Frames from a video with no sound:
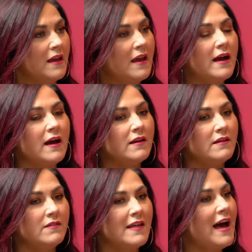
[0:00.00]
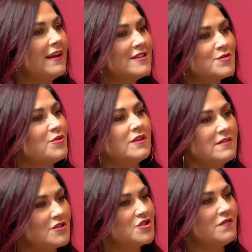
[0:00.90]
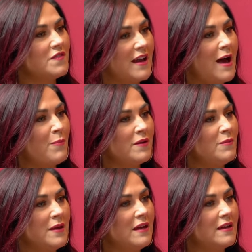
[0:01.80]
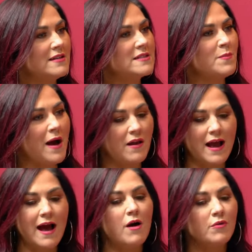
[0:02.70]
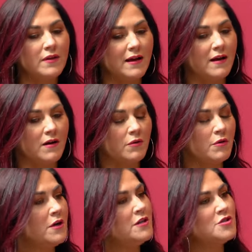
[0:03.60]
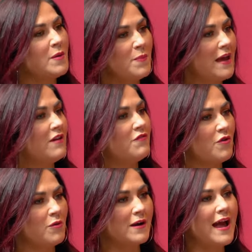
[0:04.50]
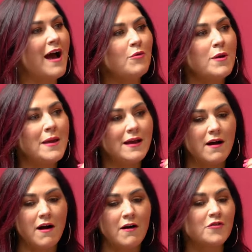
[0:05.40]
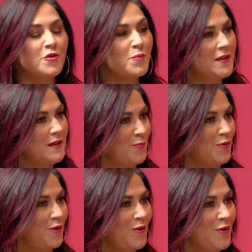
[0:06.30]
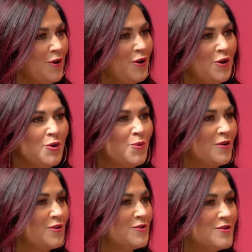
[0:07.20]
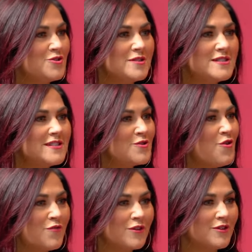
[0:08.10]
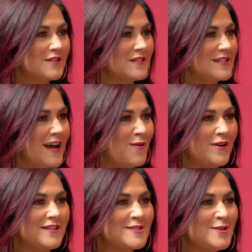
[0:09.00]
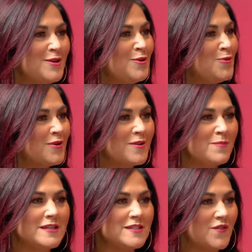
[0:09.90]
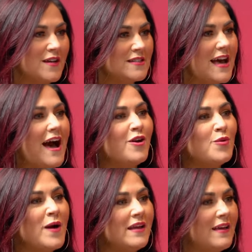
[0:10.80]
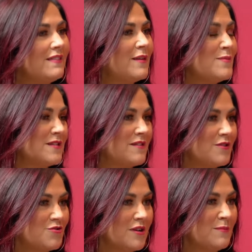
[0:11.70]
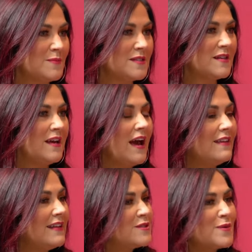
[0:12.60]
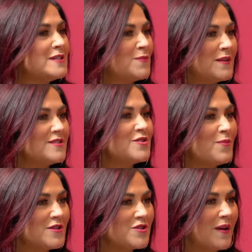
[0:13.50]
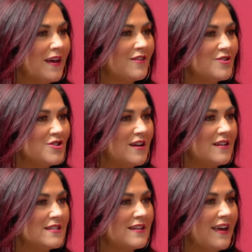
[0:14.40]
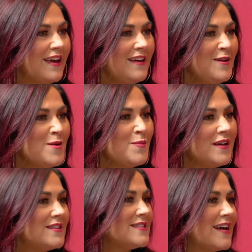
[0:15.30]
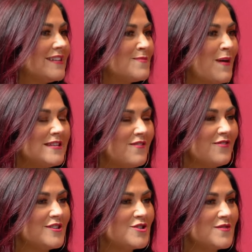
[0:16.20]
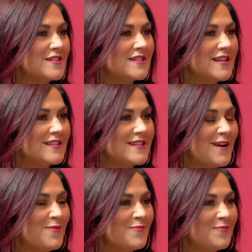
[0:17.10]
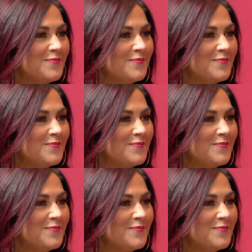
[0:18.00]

And that is really the shift that happened in me is about how now do I pay it forward? How do I make other people who were just as overlooked as I was, who were the misfits. How do I get them to their dreams? And that's what I spend so much of my energy on today because that's my definition of success now.